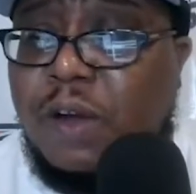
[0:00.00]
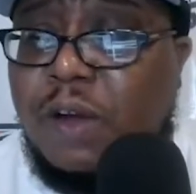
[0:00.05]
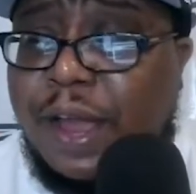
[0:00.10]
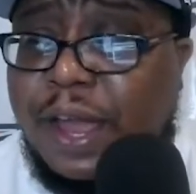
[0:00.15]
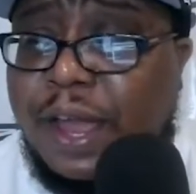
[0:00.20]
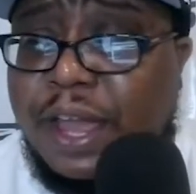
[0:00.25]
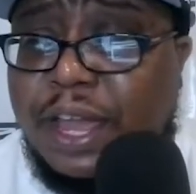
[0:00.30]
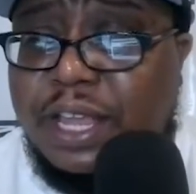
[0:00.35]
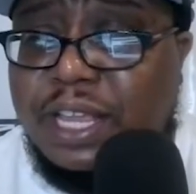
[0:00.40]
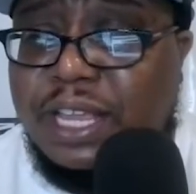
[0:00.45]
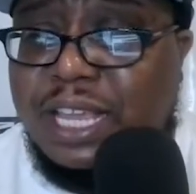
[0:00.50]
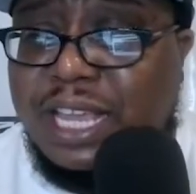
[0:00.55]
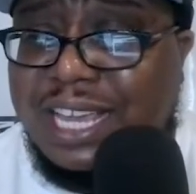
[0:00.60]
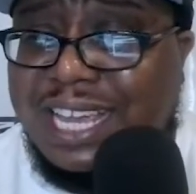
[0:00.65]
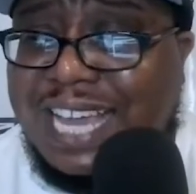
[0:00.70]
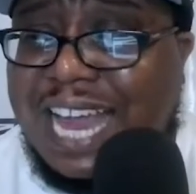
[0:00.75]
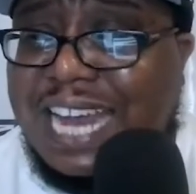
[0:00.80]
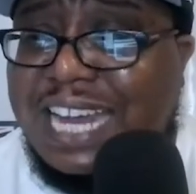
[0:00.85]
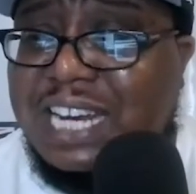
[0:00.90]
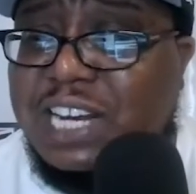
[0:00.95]
had
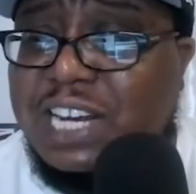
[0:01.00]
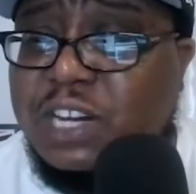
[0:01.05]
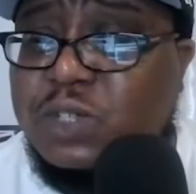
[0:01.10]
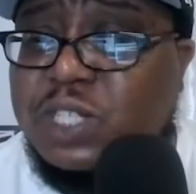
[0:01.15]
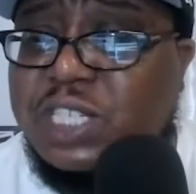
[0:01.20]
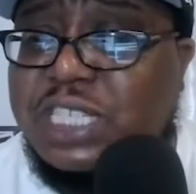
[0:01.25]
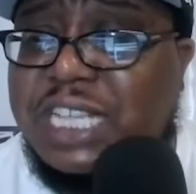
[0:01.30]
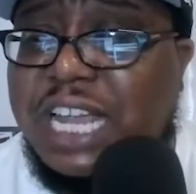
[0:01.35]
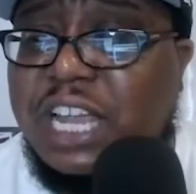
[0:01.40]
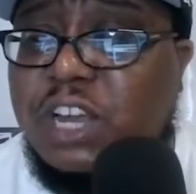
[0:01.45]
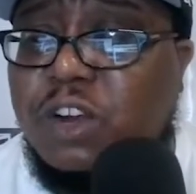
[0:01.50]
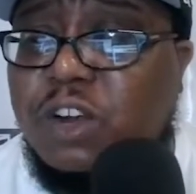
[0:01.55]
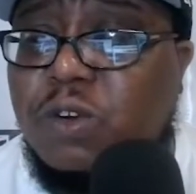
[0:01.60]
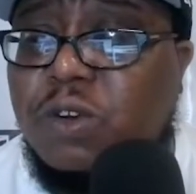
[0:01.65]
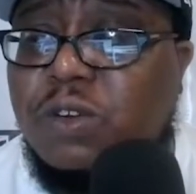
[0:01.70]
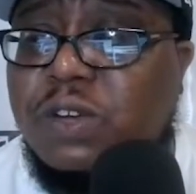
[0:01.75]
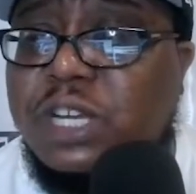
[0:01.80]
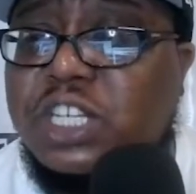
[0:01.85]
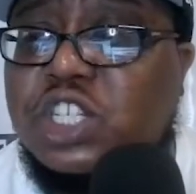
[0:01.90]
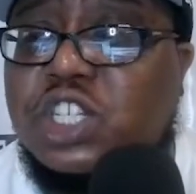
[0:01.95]
got a little stinger
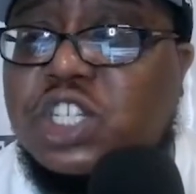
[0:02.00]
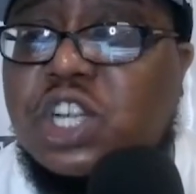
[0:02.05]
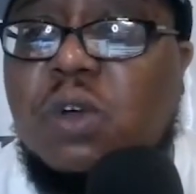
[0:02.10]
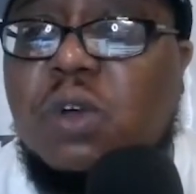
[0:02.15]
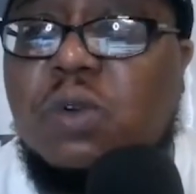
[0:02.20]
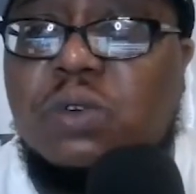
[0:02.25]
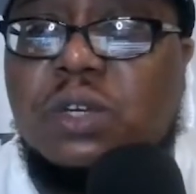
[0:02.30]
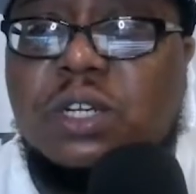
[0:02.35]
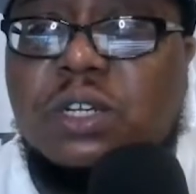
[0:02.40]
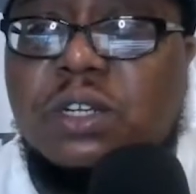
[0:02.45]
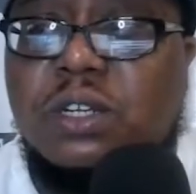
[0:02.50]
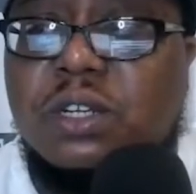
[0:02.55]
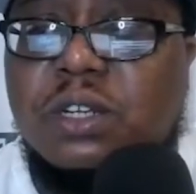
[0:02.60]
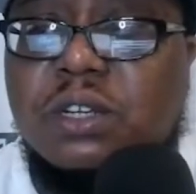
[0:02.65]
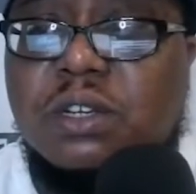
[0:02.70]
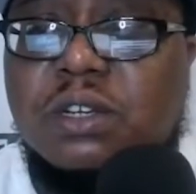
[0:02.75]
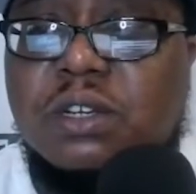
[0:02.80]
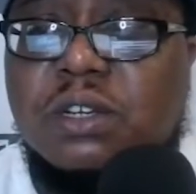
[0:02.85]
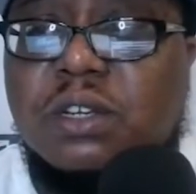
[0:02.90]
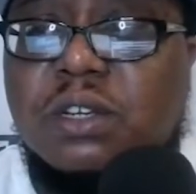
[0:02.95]
on his shoulder,
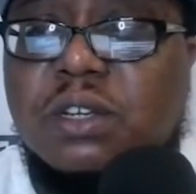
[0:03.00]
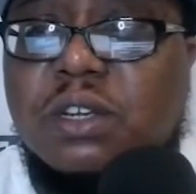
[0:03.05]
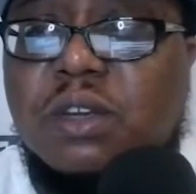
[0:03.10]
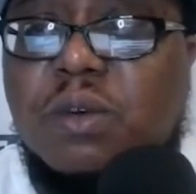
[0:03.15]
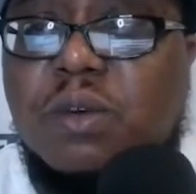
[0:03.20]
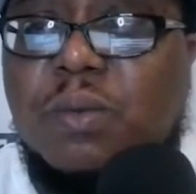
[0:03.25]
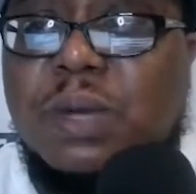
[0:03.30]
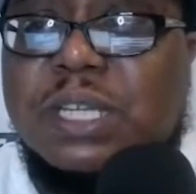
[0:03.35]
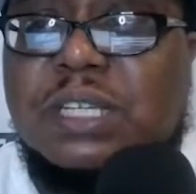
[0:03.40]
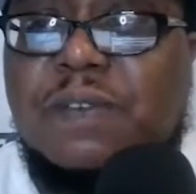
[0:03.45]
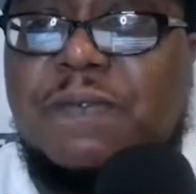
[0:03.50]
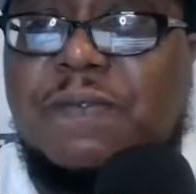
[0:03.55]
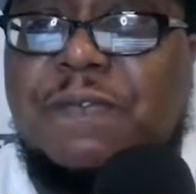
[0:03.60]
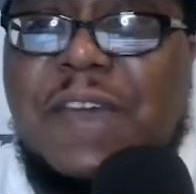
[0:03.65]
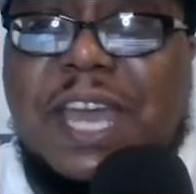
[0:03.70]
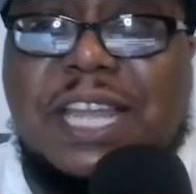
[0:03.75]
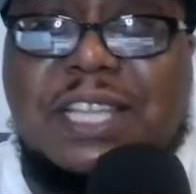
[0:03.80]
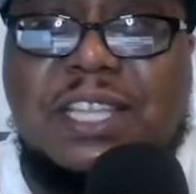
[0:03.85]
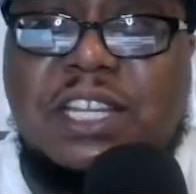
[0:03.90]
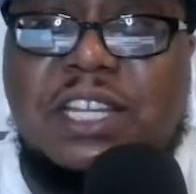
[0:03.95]
which
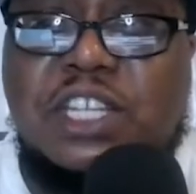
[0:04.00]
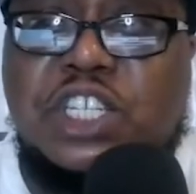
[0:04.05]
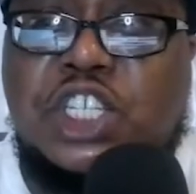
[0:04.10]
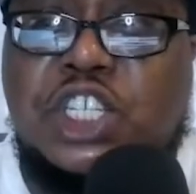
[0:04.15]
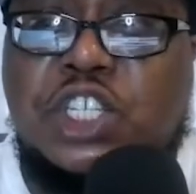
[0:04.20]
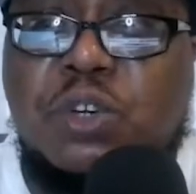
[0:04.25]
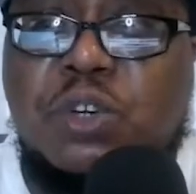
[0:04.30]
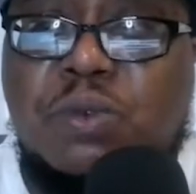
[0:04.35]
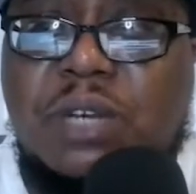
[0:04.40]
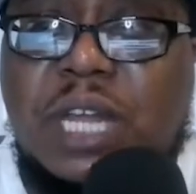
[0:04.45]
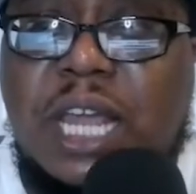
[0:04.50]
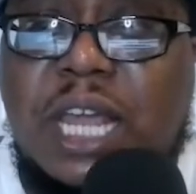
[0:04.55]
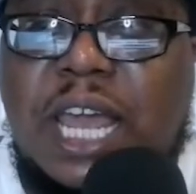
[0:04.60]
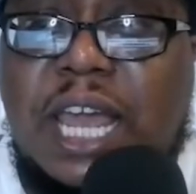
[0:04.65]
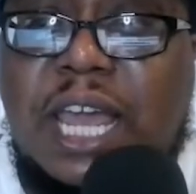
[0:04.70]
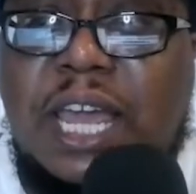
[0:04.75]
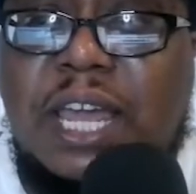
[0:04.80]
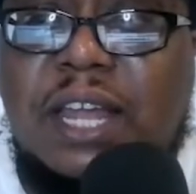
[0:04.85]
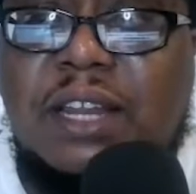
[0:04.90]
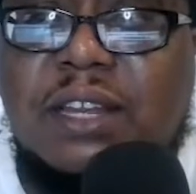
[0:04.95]
affected his shooting
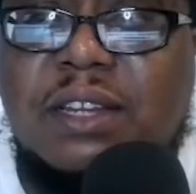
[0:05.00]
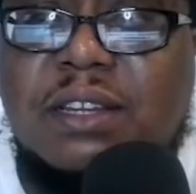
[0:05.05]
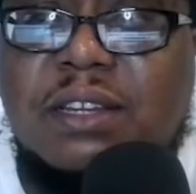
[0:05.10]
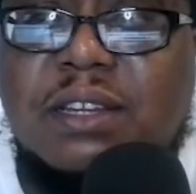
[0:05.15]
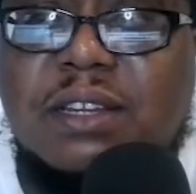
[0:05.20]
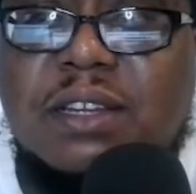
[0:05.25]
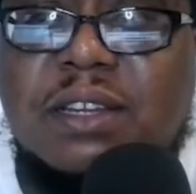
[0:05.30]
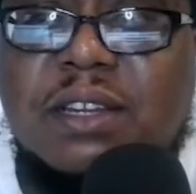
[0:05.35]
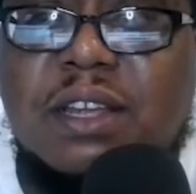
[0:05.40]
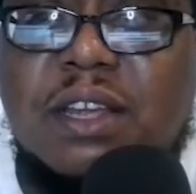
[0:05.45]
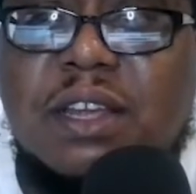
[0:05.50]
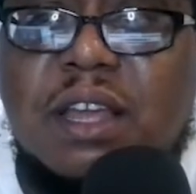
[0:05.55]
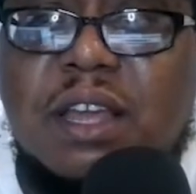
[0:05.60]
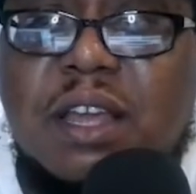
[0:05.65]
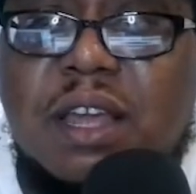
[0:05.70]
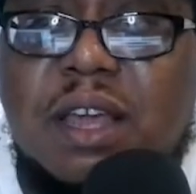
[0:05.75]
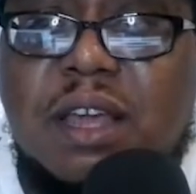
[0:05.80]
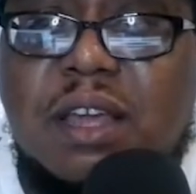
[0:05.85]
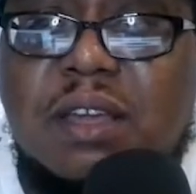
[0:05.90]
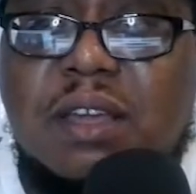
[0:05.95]
hand,
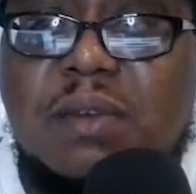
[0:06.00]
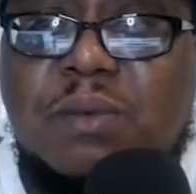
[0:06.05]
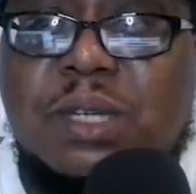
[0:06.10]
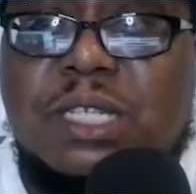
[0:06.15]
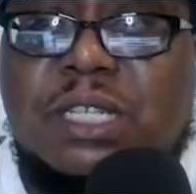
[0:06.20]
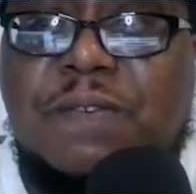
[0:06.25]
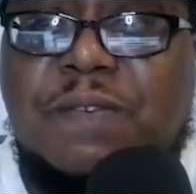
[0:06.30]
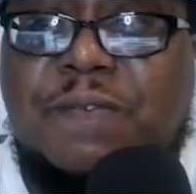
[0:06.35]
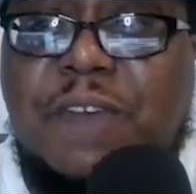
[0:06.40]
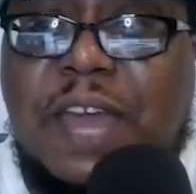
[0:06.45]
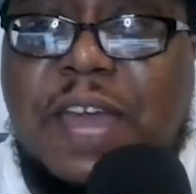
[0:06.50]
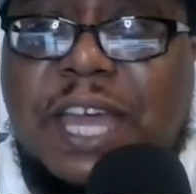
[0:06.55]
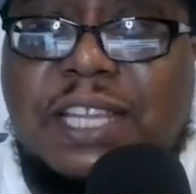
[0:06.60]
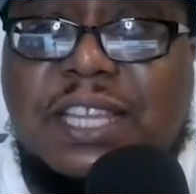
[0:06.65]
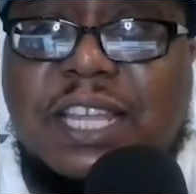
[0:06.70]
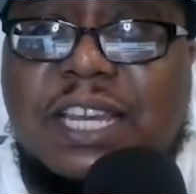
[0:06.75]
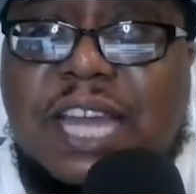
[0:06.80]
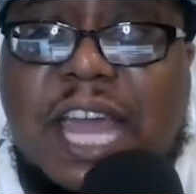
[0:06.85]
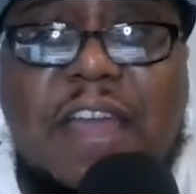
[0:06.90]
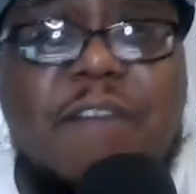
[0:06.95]
which
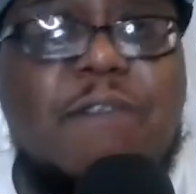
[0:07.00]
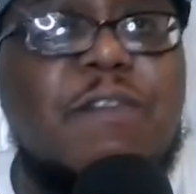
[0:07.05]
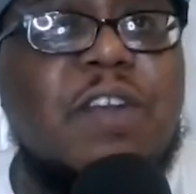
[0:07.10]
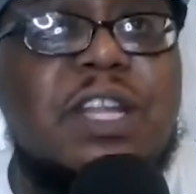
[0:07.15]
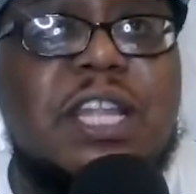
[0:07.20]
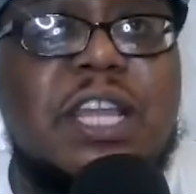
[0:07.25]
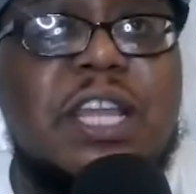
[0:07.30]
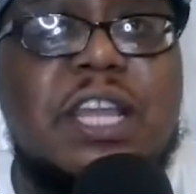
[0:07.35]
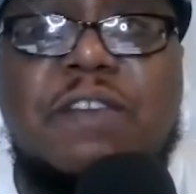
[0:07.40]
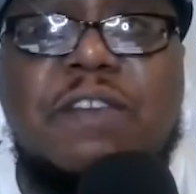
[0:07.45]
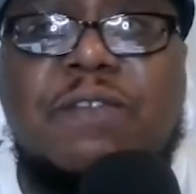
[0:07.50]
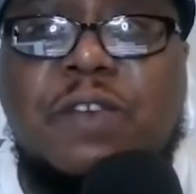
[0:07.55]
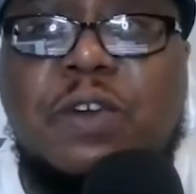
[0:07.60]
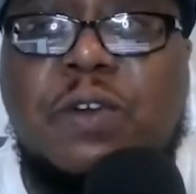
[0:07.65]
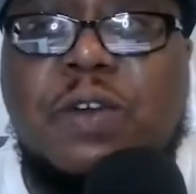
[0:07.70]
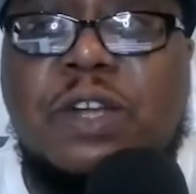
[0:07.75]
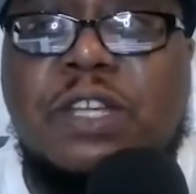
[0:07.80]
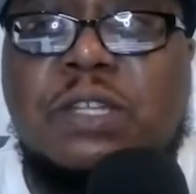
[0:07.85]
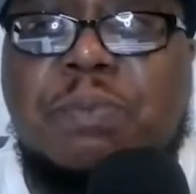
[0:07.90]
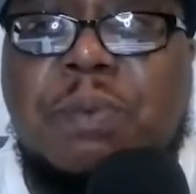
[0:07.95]
affected everything for
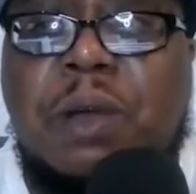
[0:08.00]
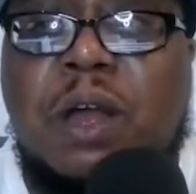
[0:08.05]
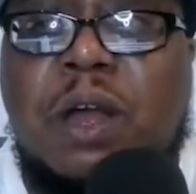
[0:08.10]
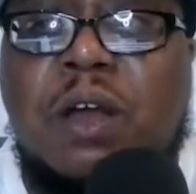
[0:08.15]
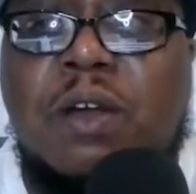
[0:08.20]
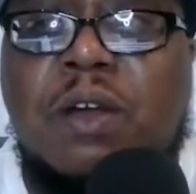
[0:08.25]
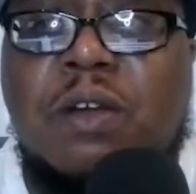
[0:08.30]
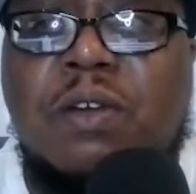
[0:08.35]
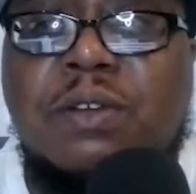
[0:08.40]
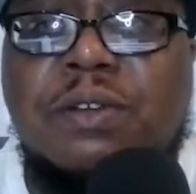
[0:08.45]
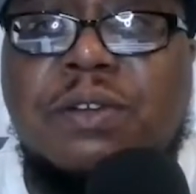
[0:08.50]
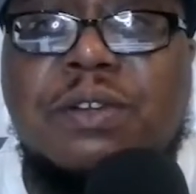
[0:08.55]
Chris Paul.